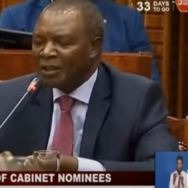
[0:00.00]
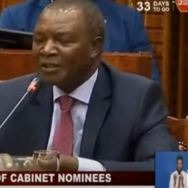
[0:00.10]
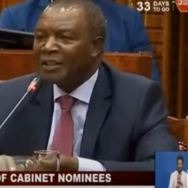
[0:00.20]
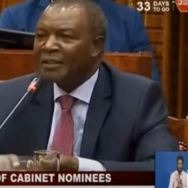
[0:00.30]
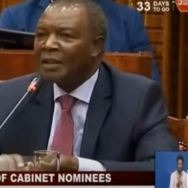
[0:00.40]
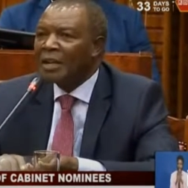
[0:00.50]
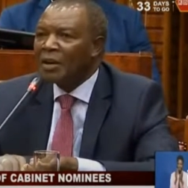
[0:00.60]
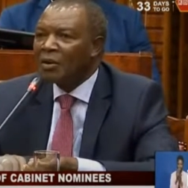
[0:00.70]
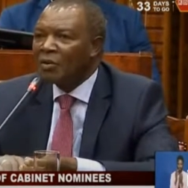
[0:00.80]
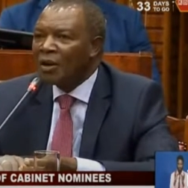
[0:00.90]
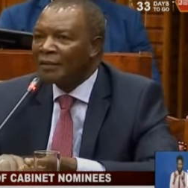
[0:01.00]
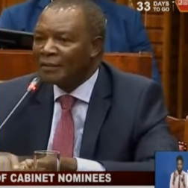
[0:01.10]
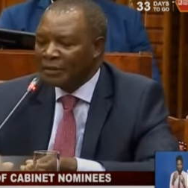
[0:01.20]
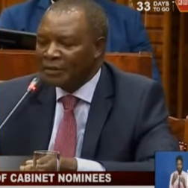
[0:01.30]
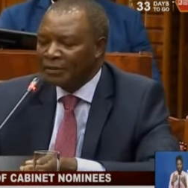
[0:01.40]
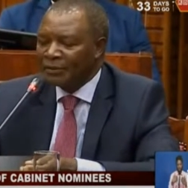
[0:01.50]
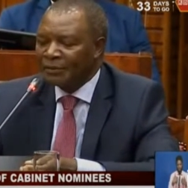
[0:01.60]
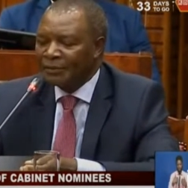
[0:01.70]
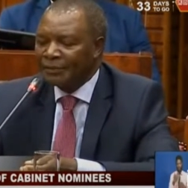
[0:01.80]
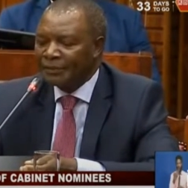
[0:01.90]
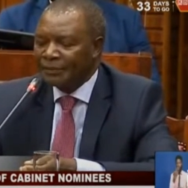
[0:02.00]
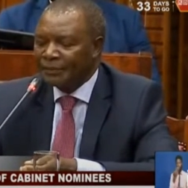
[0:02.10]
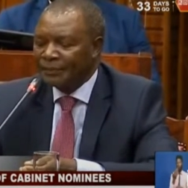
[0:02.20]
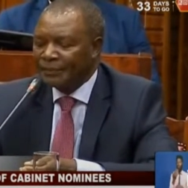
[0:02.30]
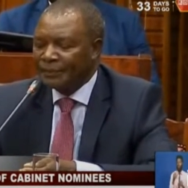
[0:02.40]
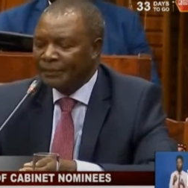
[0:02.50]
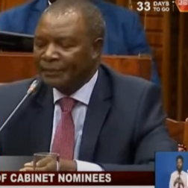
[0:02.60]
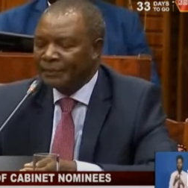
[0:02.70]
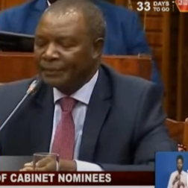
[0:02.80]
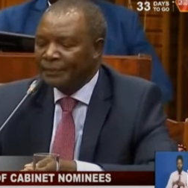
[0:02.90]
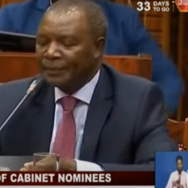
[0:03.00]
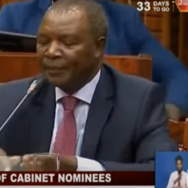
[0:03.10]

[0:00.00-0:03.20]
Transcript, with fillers: you very much and good afternoon. very much. Professor,